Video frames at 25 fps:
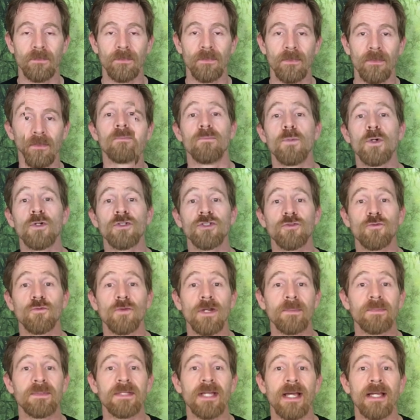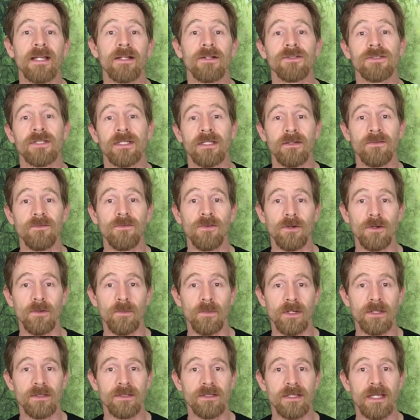Most reptiles and
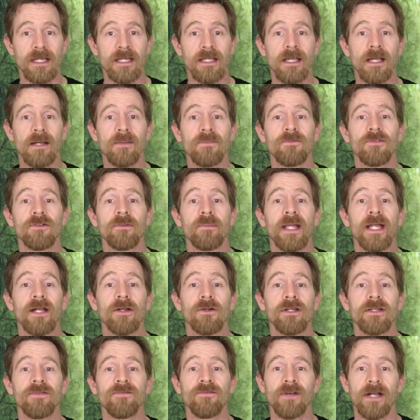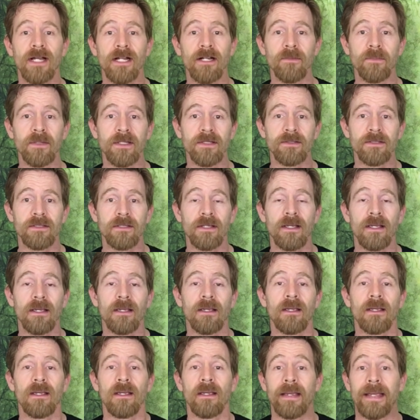invertebrates that come from arid environments
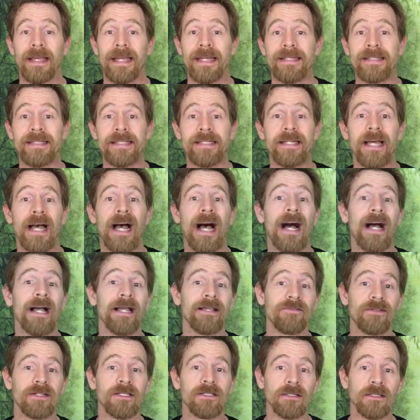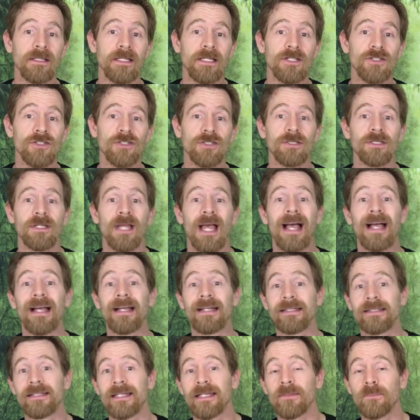and need high ventilation, high
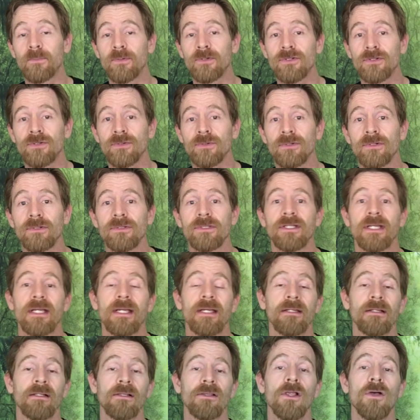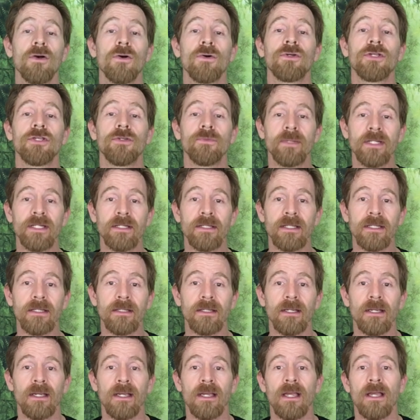temperatures, and low humidity
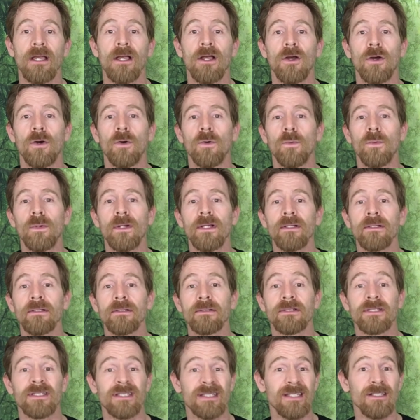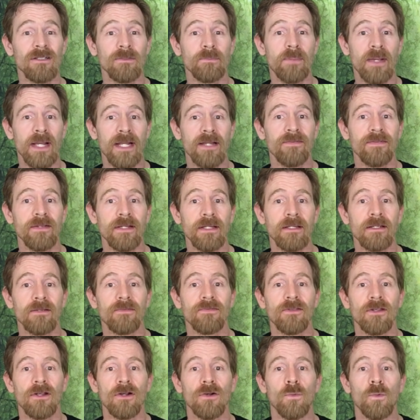will still benefit if
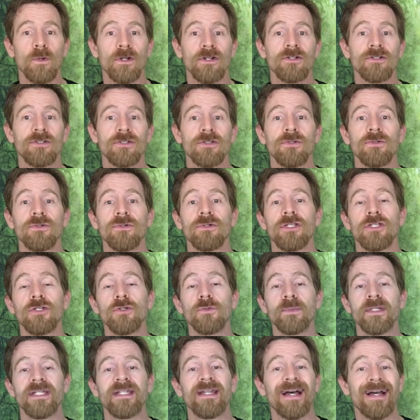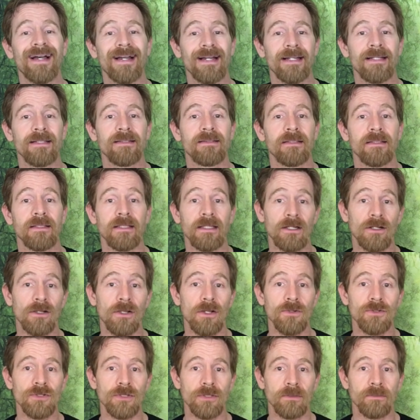there are one or two humid hides in the
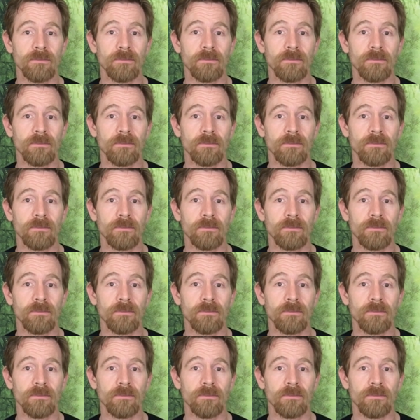enclosure.